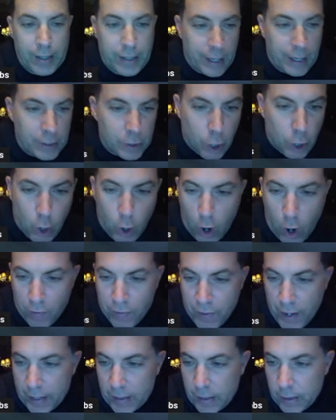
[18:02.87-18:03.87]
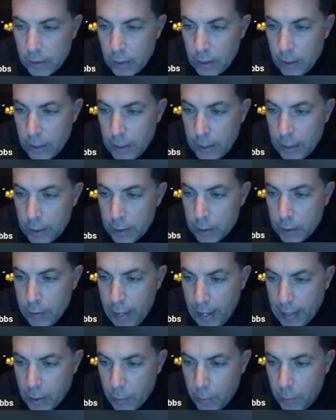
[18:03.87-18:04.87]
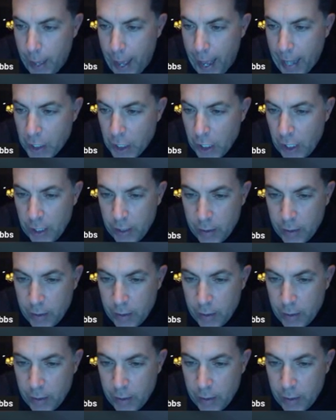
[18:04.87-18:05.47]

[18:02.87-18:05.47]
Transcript: against our offense. So that's Apache.